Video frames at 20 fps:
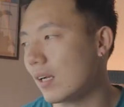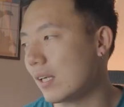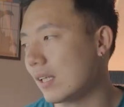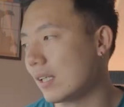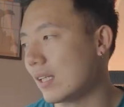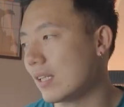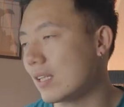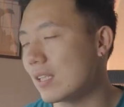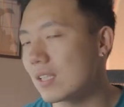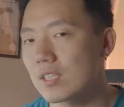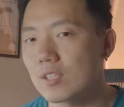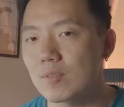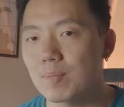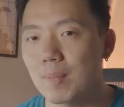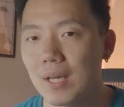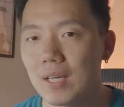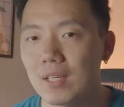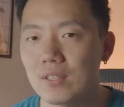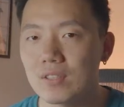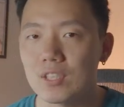in this
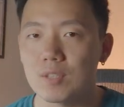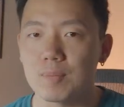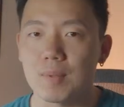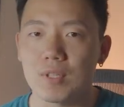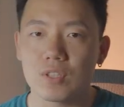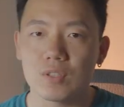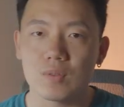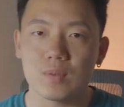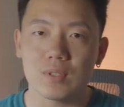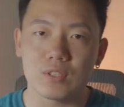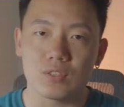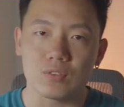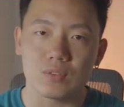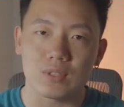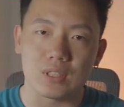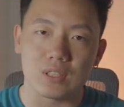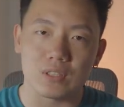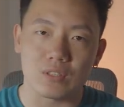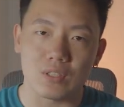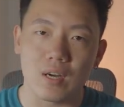space, especially when it's
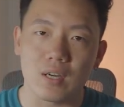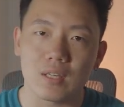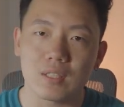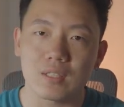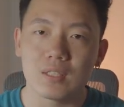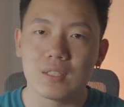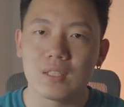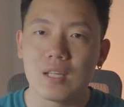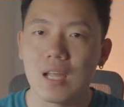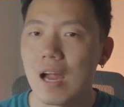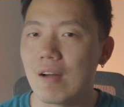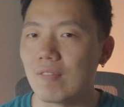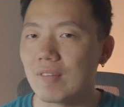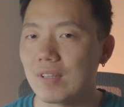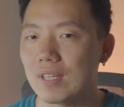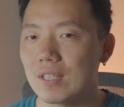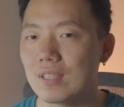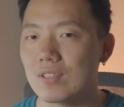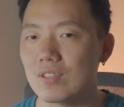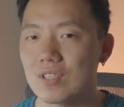really dark.
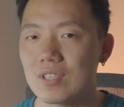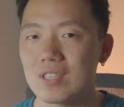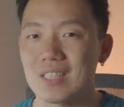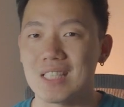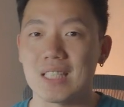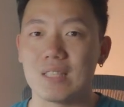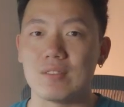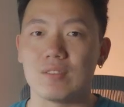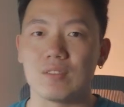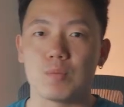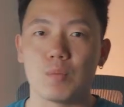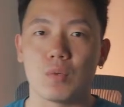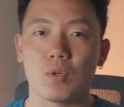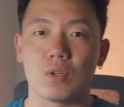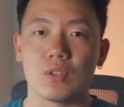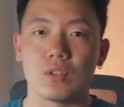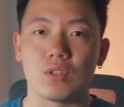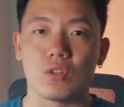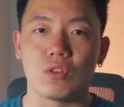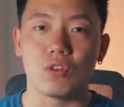Everything just seems
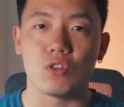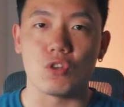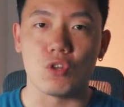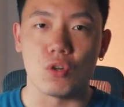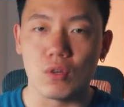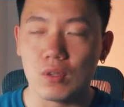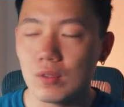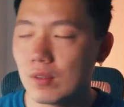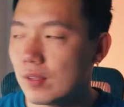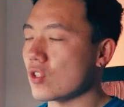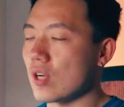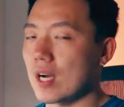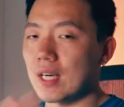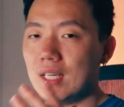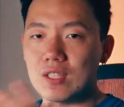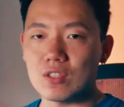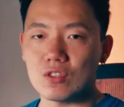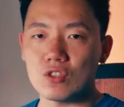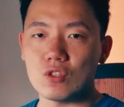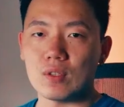more dull. So I'm
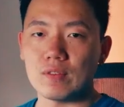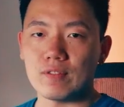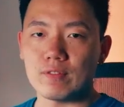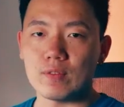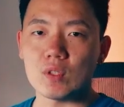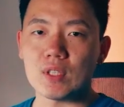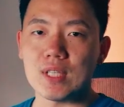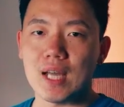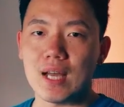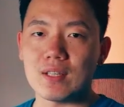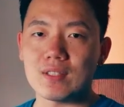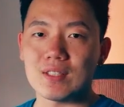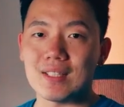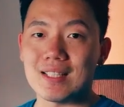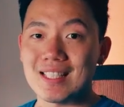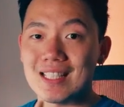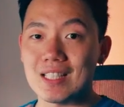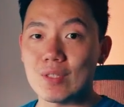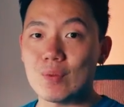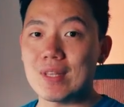gonna do a few tests
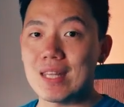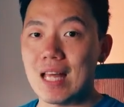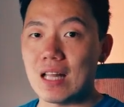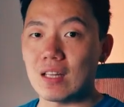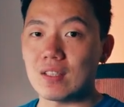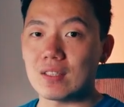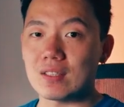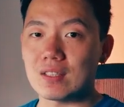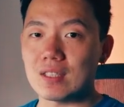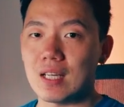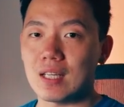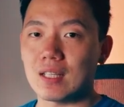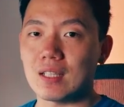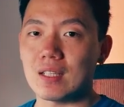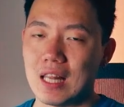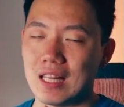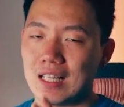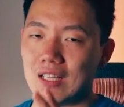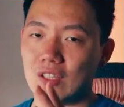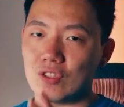and see what that looks like,
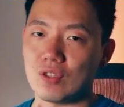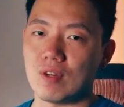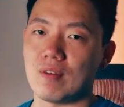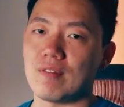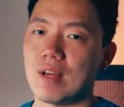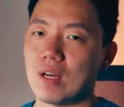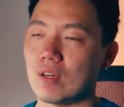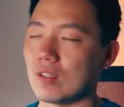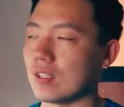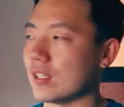and then I'll do a final